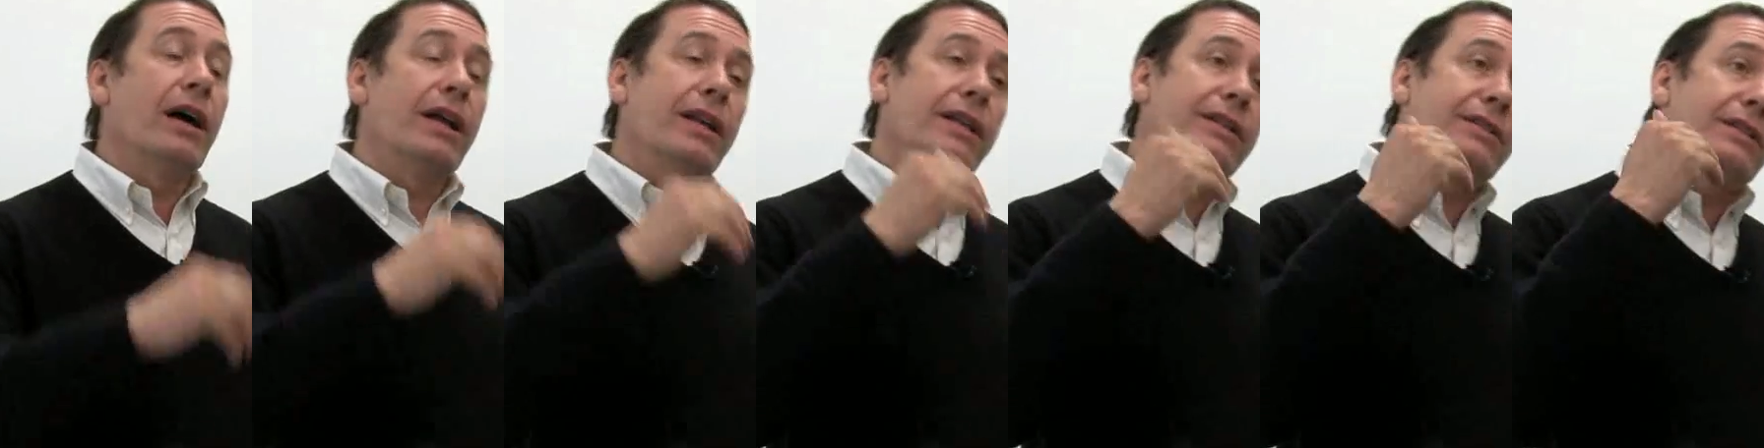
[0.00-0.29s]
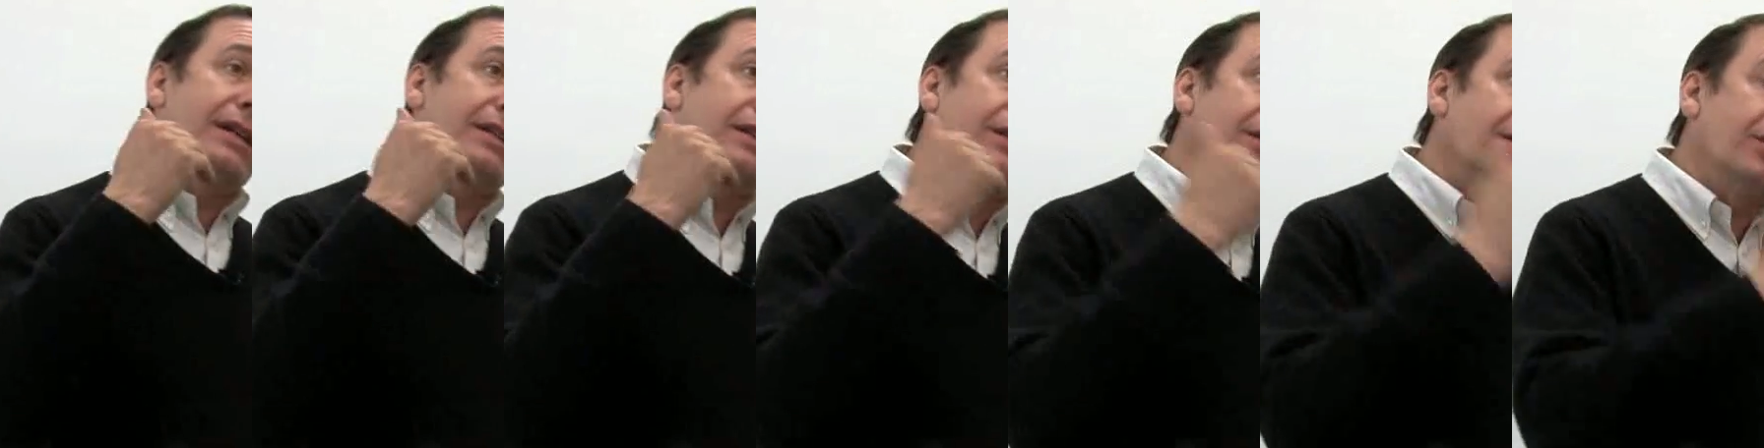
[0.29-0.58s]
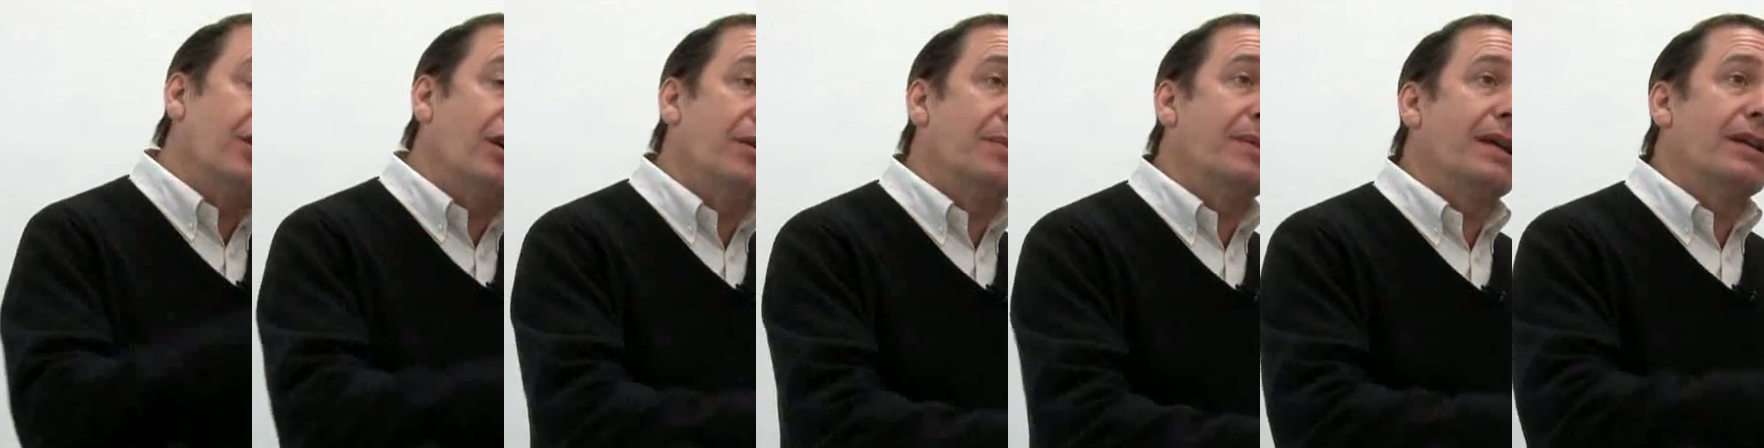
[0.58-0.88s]
And it's that
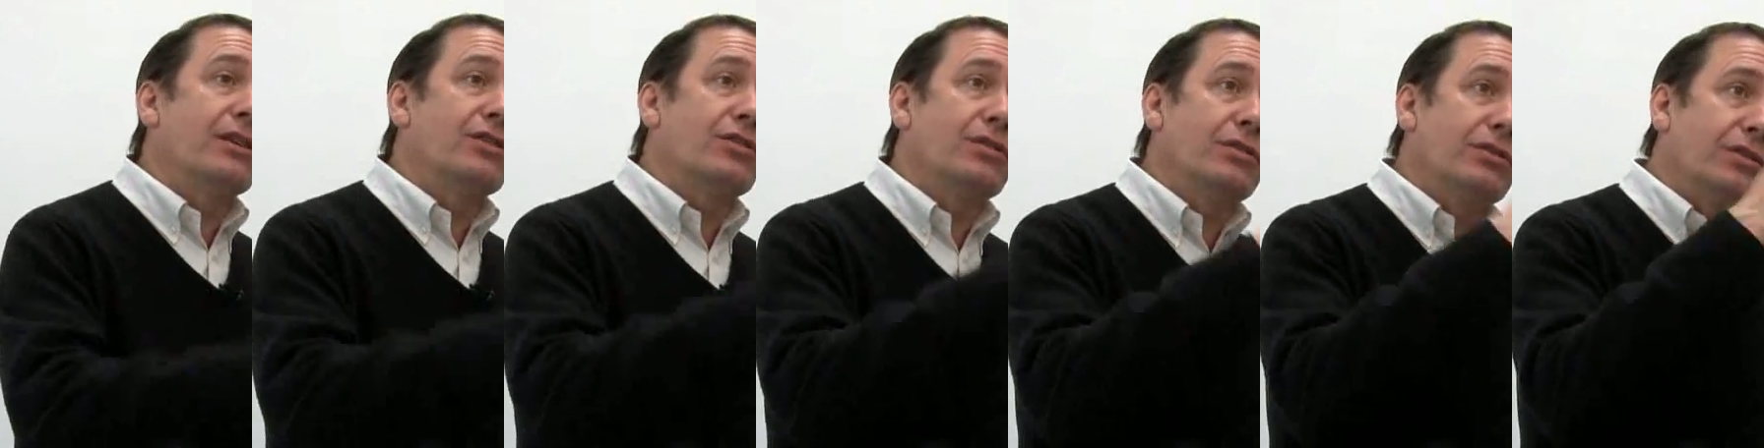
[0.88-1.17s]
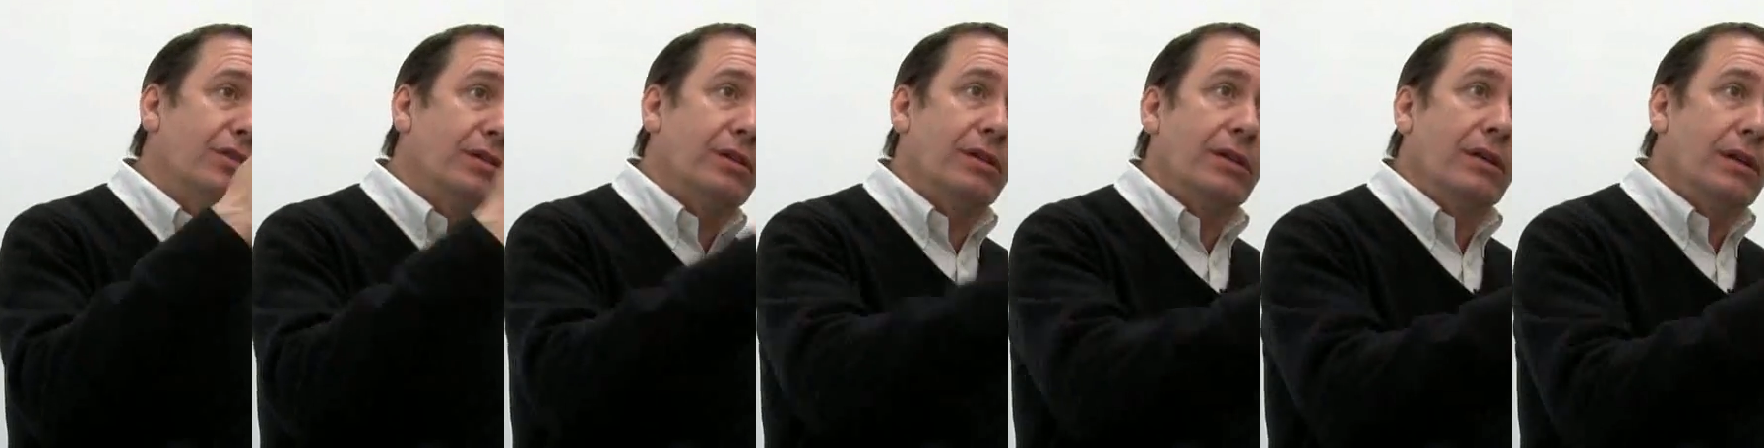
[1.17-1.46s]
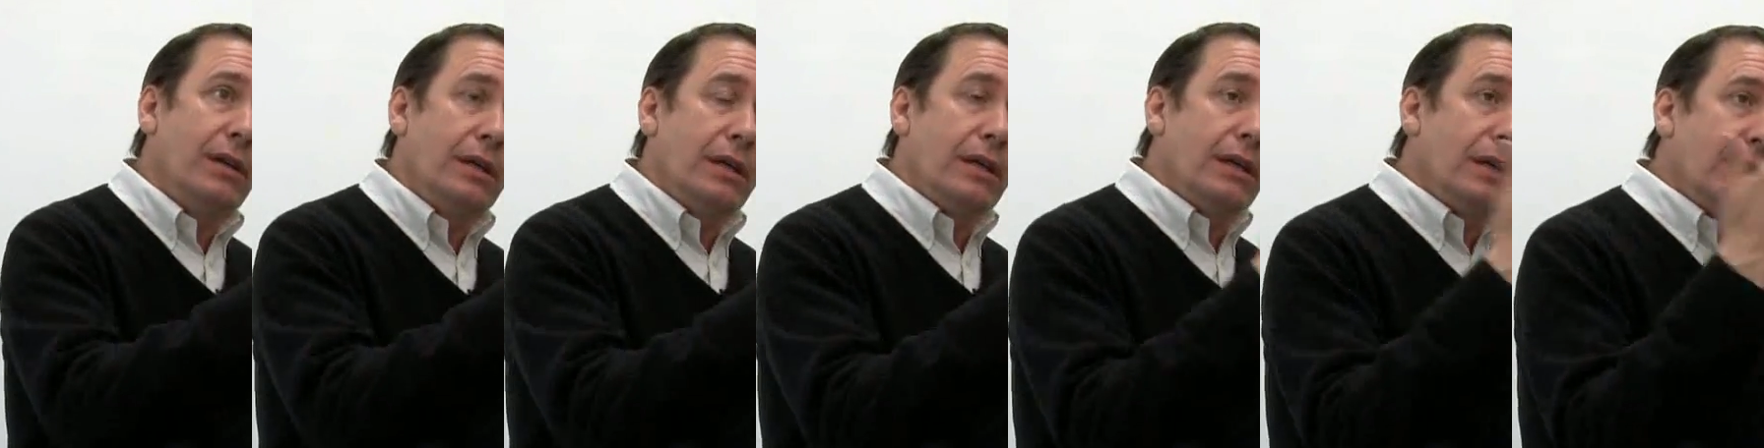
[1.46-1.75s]
determination to
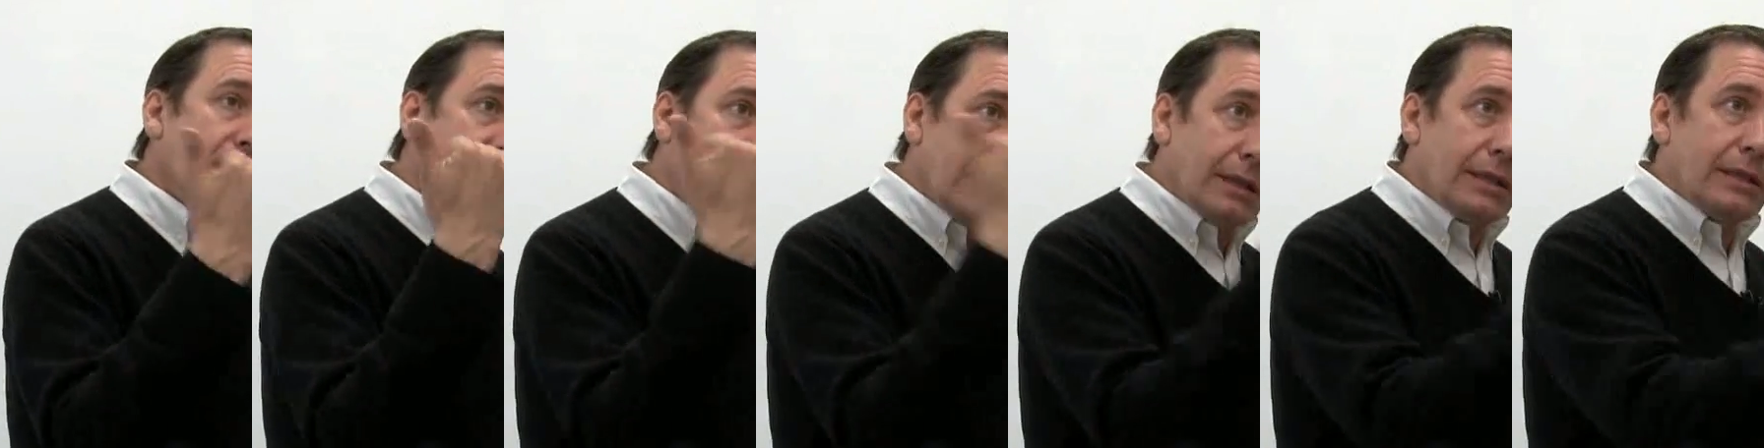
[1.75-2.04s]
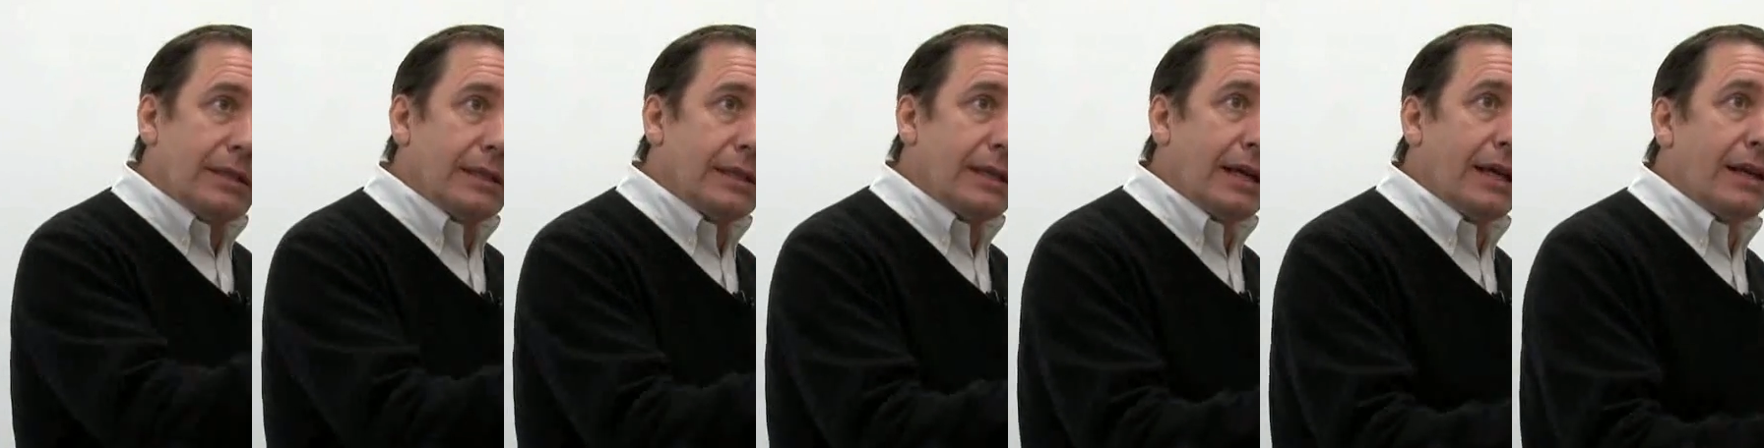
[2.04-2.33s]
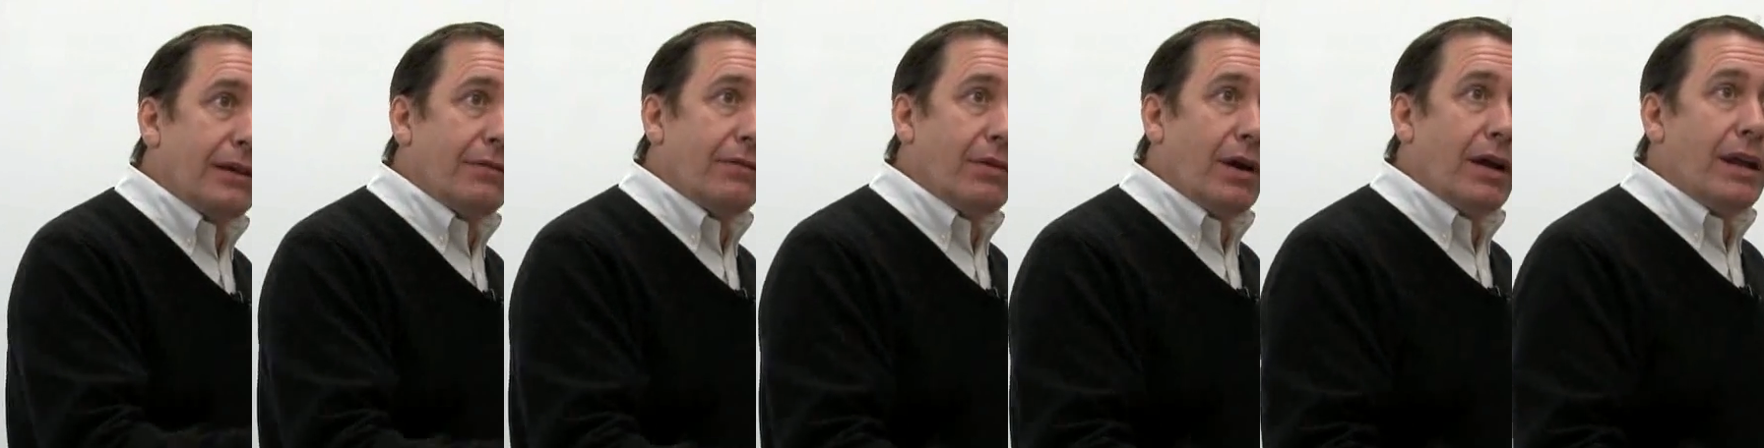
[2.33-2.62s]
get
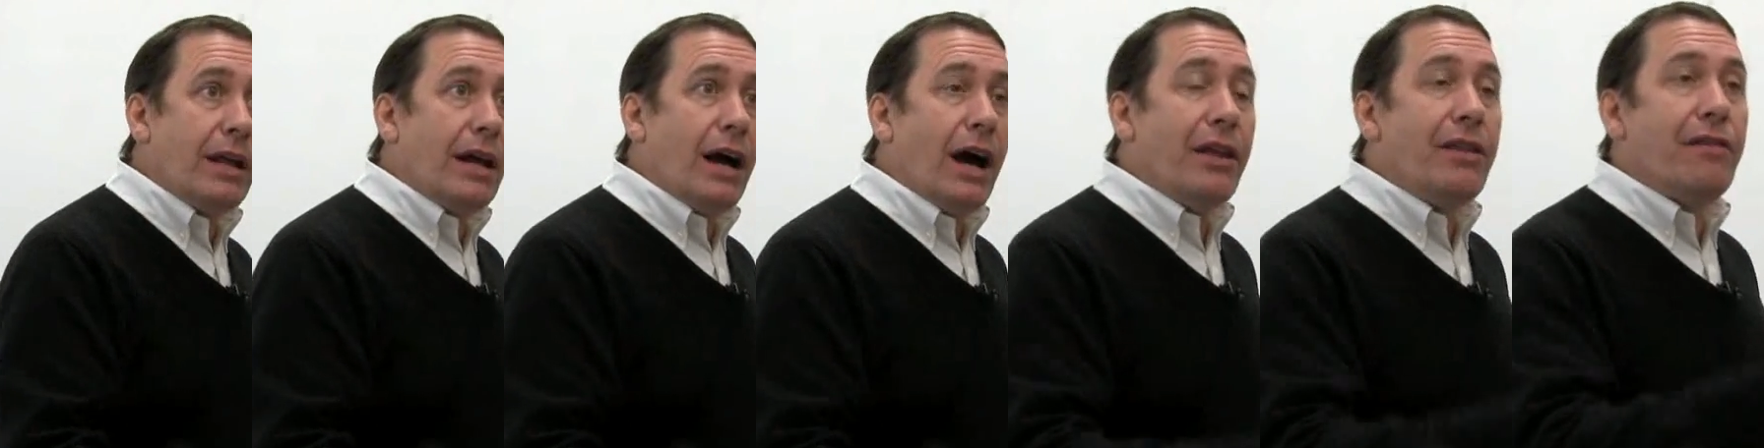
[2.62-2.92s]
it right.